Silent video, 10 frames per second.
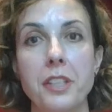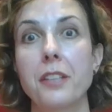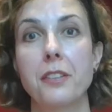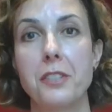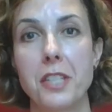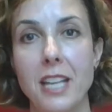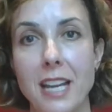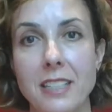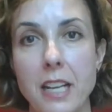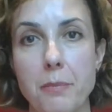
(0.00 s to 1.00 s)
years he
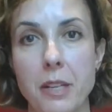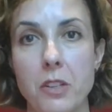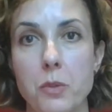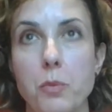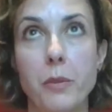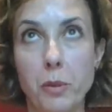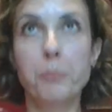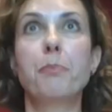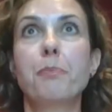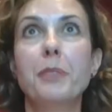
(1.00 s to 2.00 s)
had nightmares where he would,
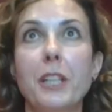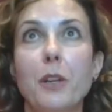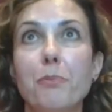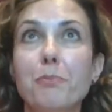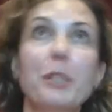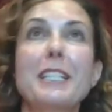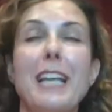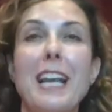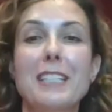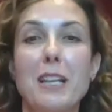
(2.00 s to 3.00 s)
put his
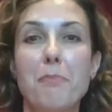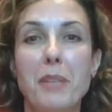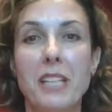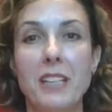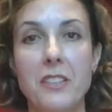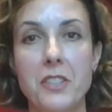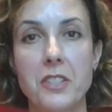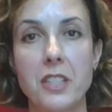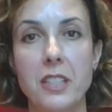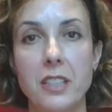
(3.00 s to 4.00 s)
hands up because